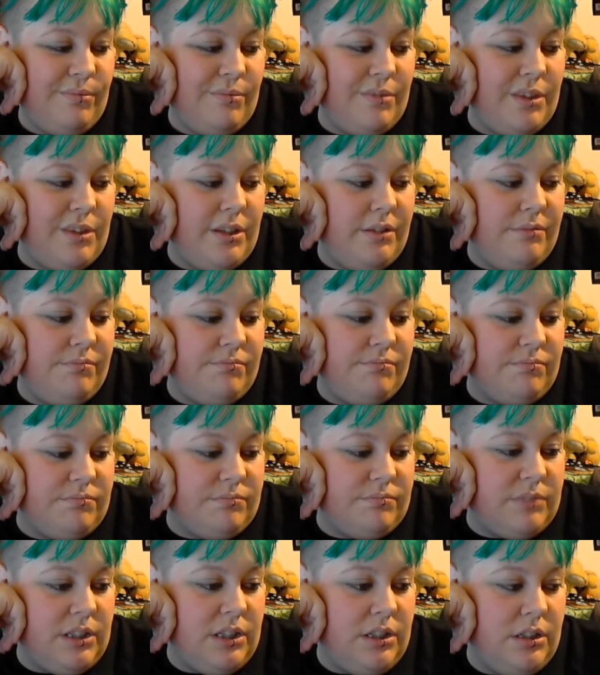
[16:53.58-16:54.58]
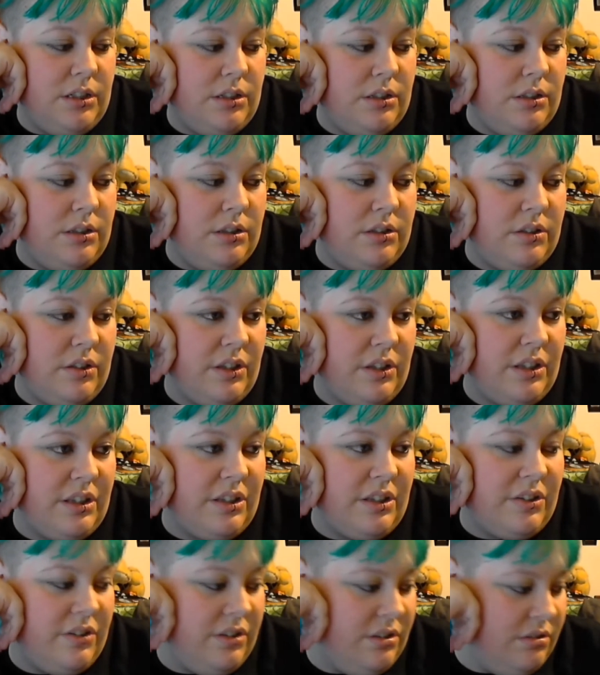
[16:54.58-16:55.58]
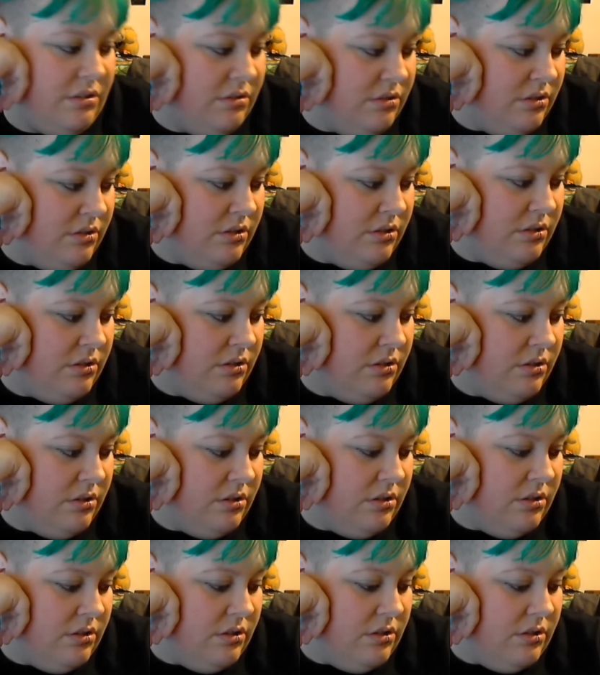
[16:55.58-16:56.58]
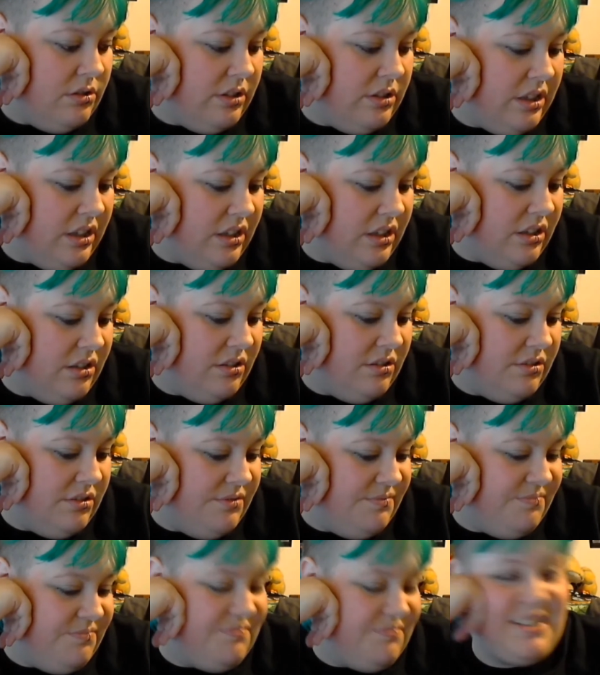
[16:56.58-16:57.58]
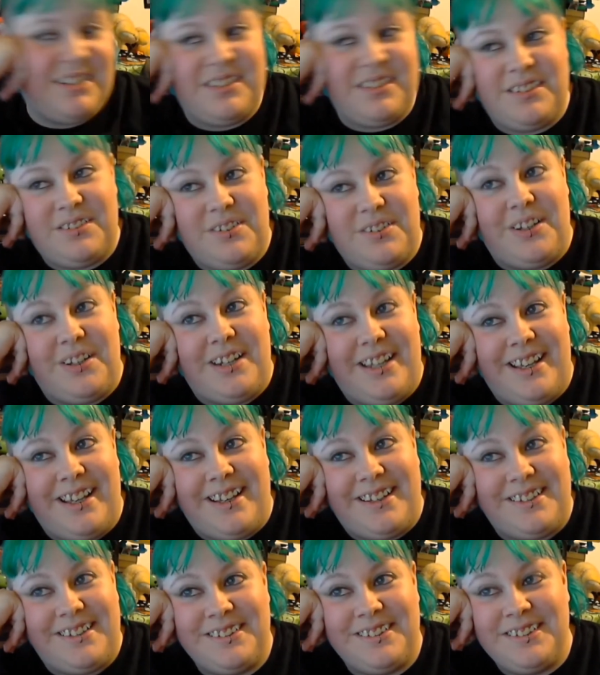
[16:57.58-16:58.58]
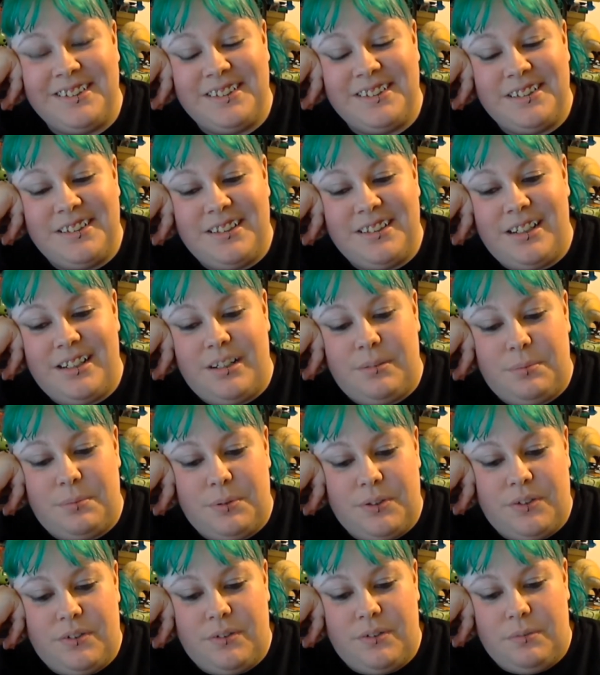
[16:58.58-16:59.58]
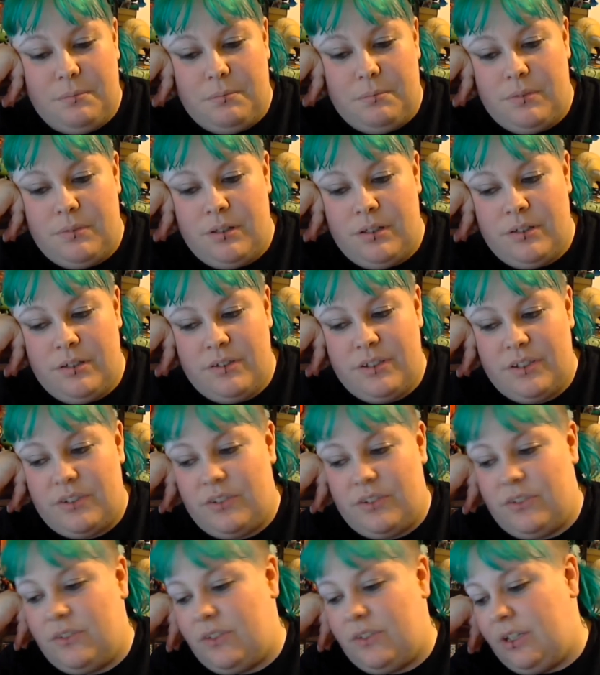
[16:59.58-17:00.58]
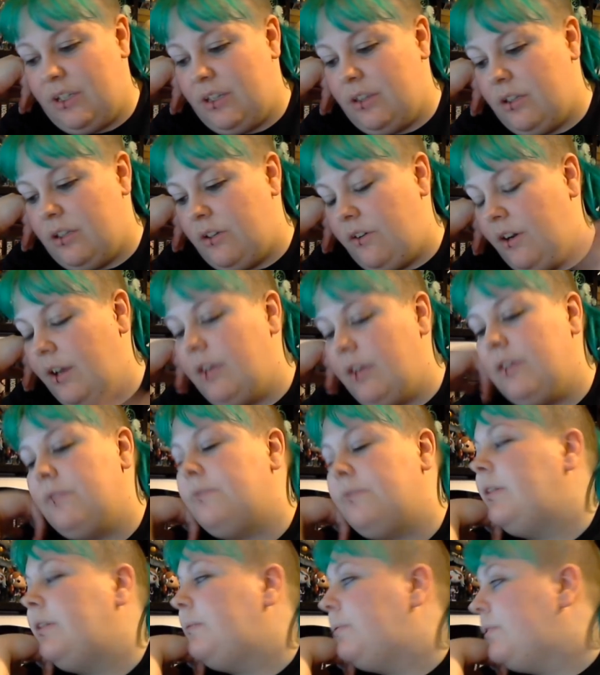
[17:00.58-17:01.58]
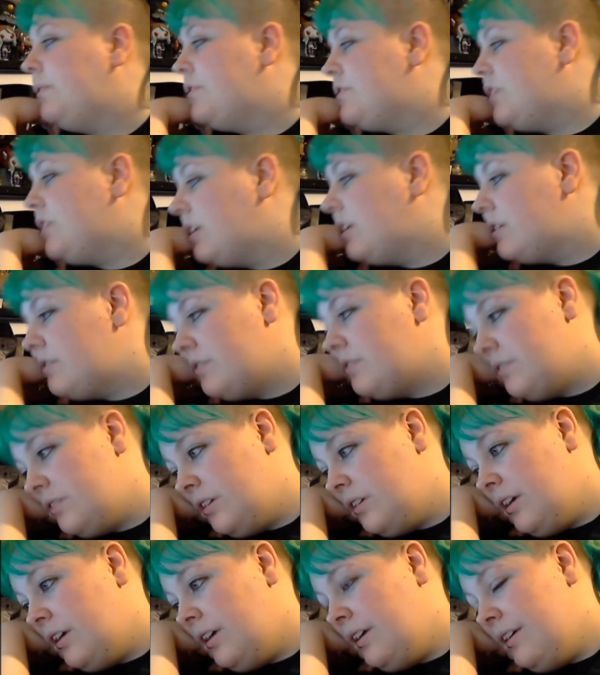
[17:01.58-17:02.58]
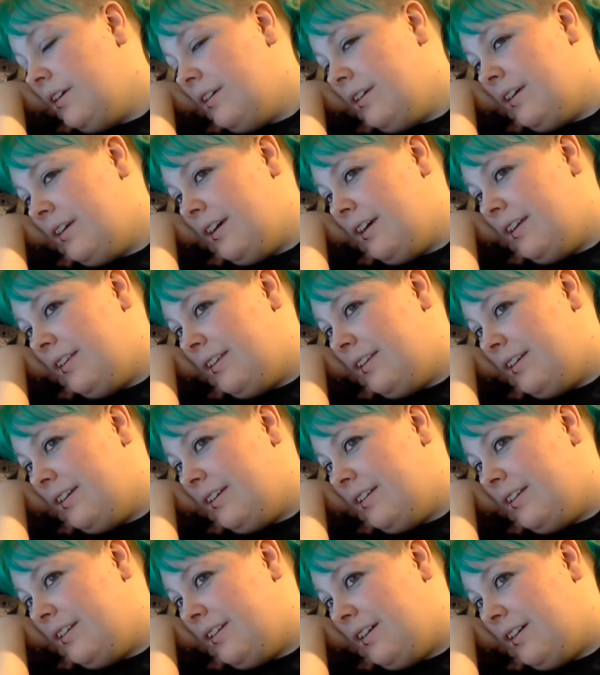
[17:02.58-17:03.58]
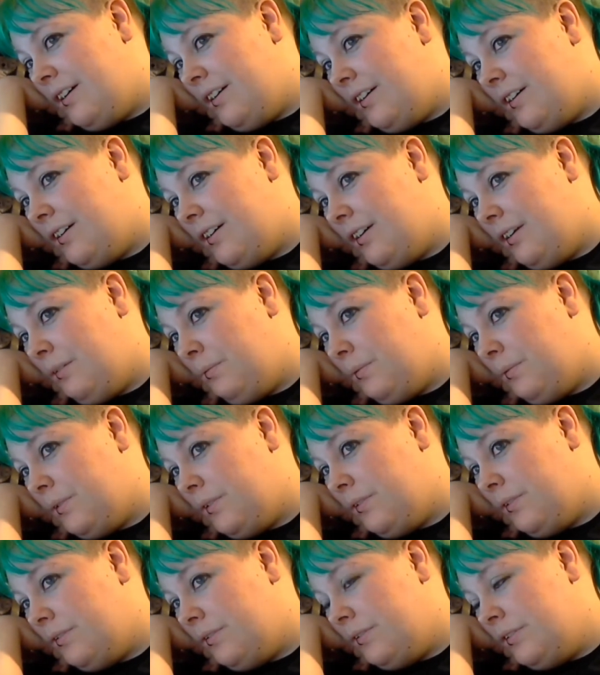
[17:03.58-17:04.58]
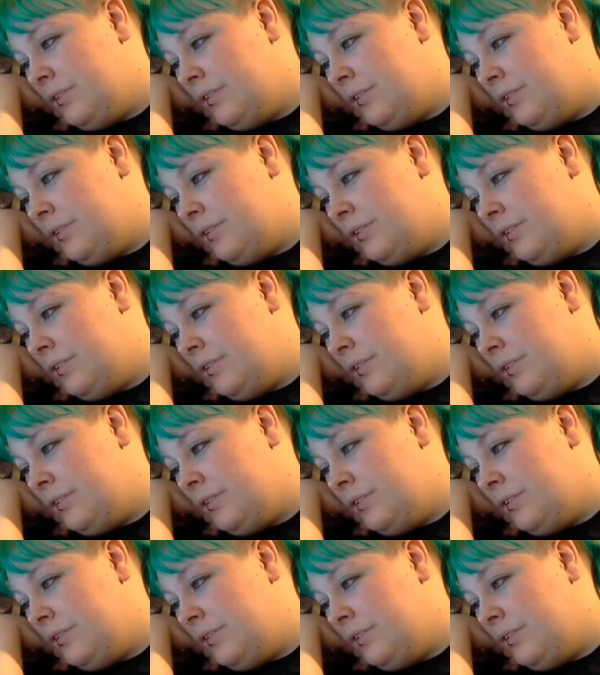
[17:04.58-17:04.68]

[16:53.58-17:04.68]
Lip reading: I think that's it. Yeah, that's it for now. I'll put some stitches in the Dragonfly project, and then I will.